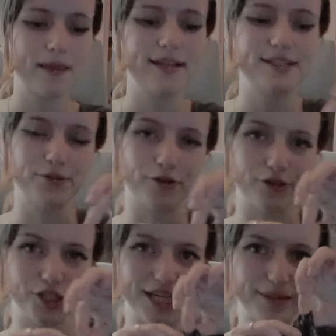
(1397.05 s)
Single
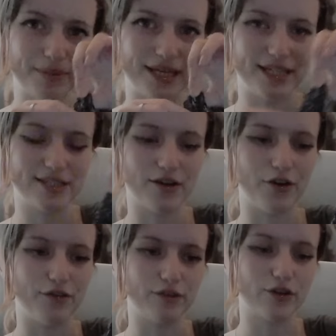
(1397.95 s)
crochet at the peaks
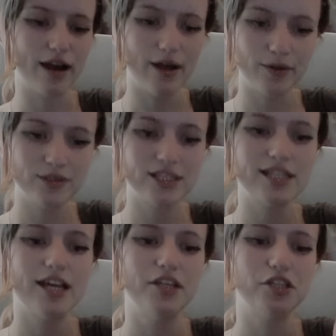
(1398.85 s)
of the crowns
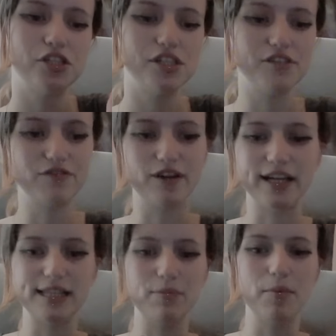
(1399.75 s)
just to
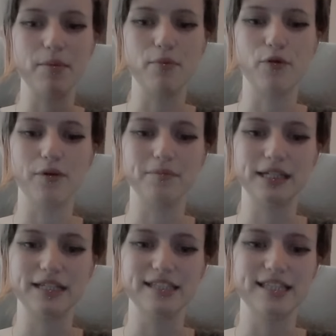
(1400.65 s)
define them a bit more, and
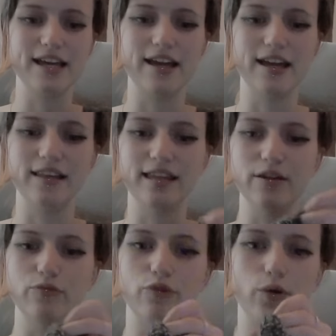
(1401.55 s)
because
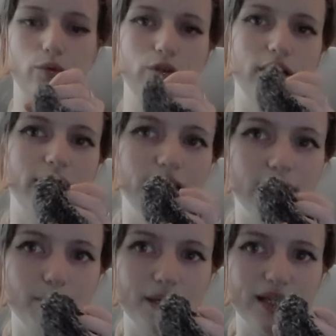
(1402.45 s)
they roll a
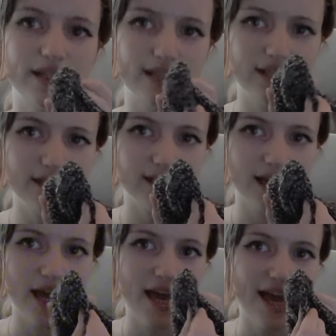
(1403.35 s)
little bit like this,
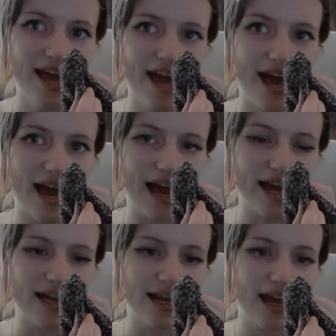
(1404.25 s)

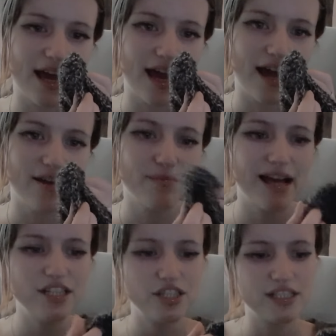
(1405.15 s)
and I
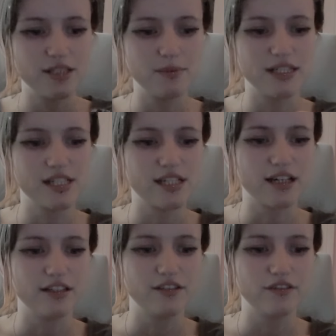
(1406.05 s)
imagine it's because
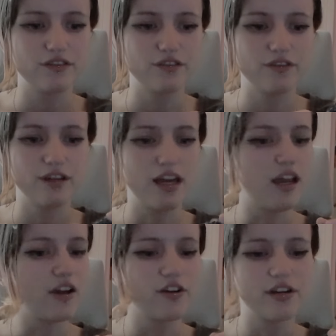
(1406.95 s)
I've
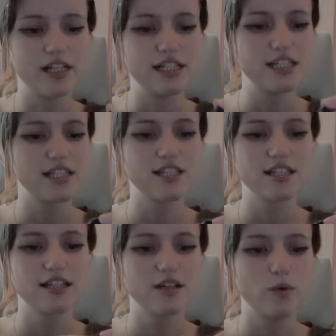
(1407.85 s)
increased
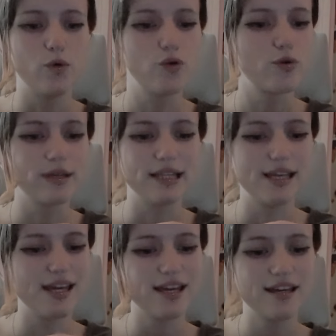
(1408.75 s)

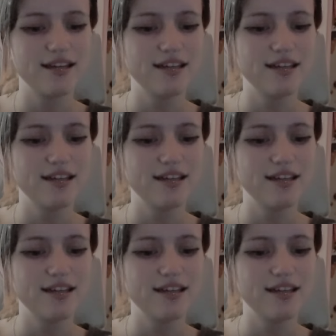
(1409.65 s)
awkwardly.